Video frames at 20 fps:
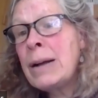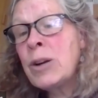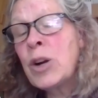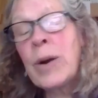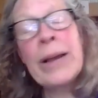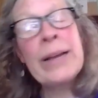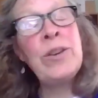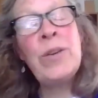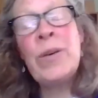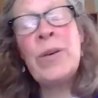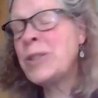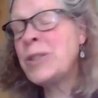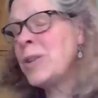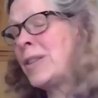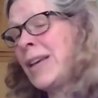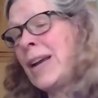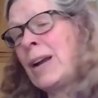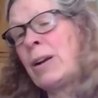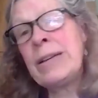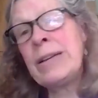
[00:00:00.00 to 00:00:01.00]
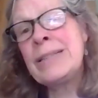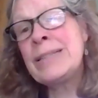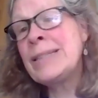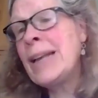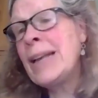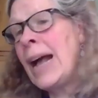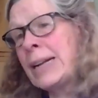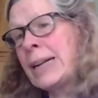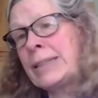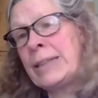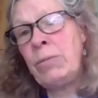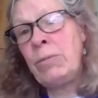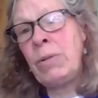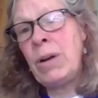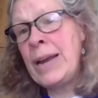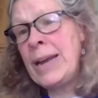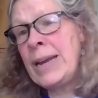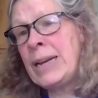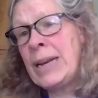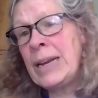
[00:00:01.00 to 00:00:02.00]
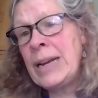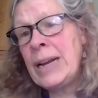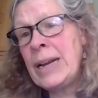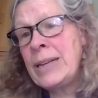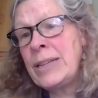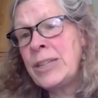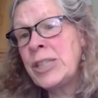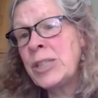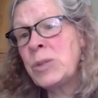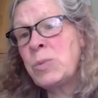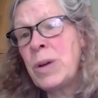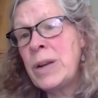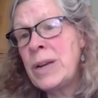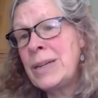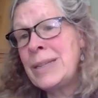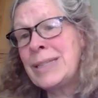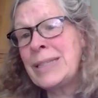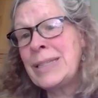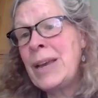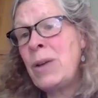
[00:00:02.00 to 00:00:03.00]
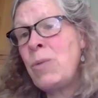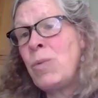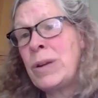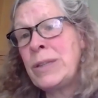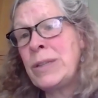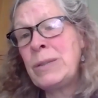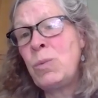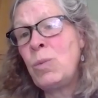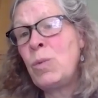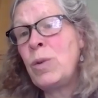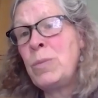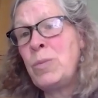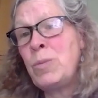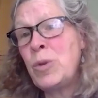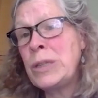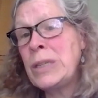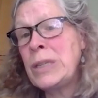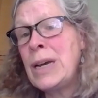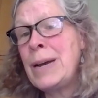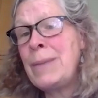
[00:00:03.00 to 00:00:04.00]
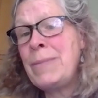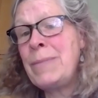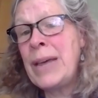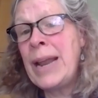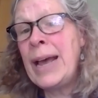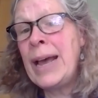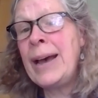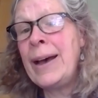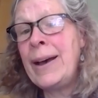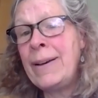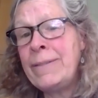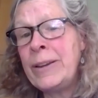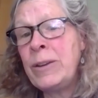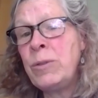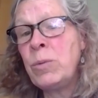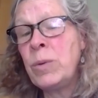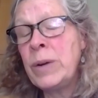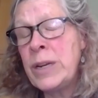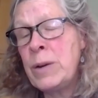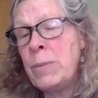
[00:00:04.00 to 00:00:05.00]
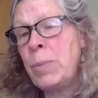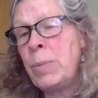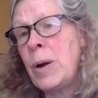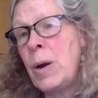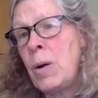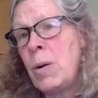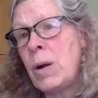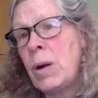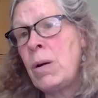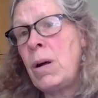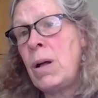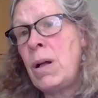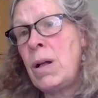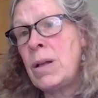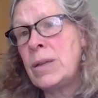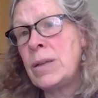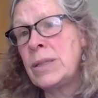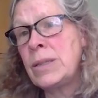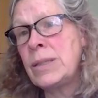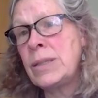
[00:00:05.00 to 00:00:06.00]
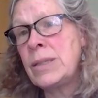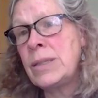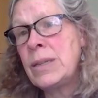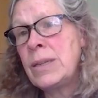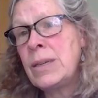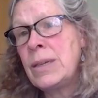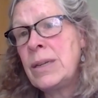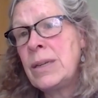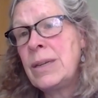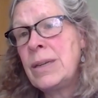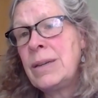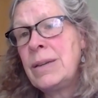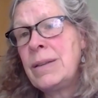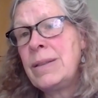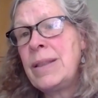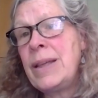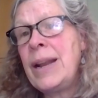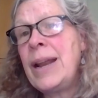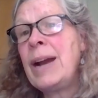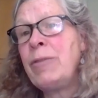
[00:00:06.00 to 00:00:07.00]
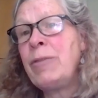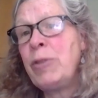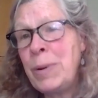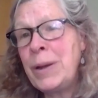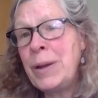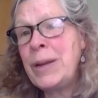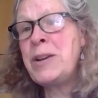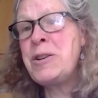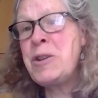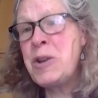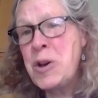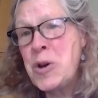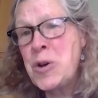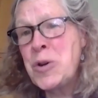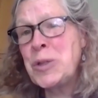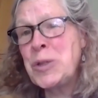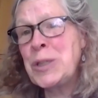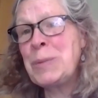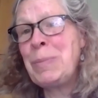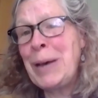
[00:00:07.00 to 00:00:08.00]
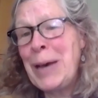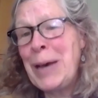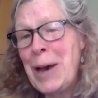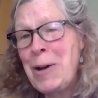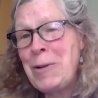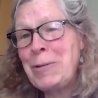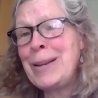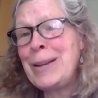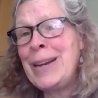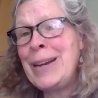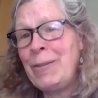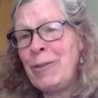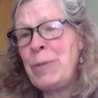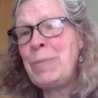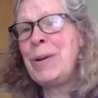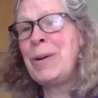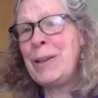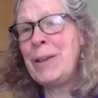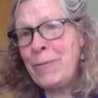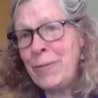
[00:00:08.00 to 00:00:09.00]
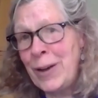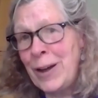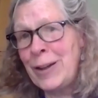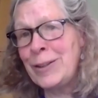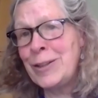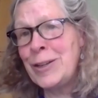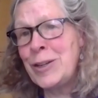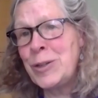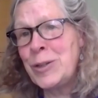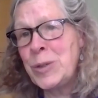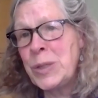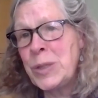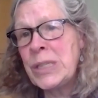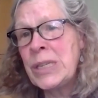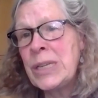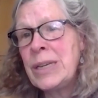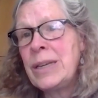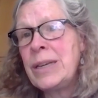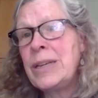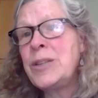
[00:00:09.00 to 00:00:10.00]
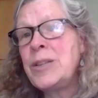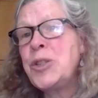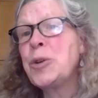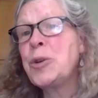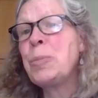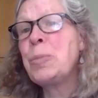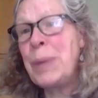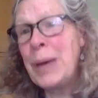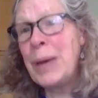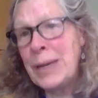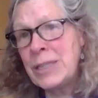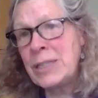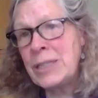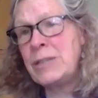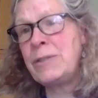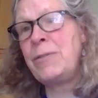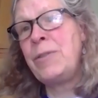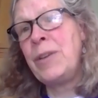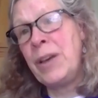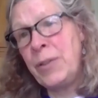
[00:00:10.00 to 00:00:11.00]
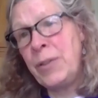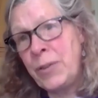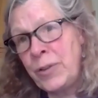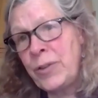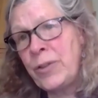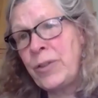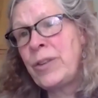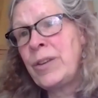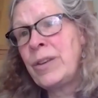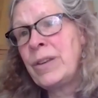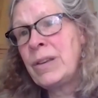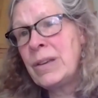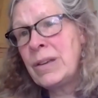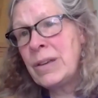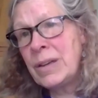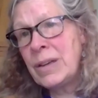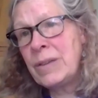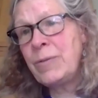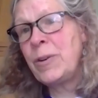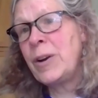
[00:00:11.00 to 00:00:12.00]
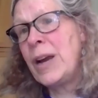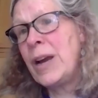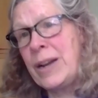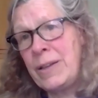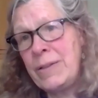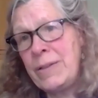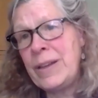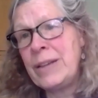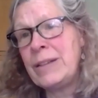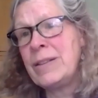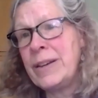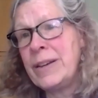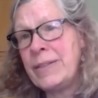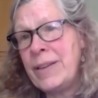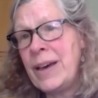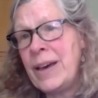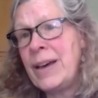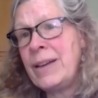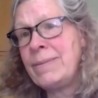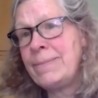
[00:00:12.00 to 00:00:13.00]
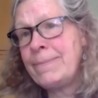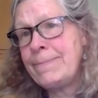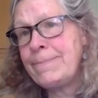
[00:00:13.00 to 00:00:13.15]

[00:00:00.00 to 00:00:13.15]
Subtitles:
Greg, you answered that exactly right, and I just wanted to say one more time that having written protocols that everybody knows about and everybody follows is your best defense for anything like that.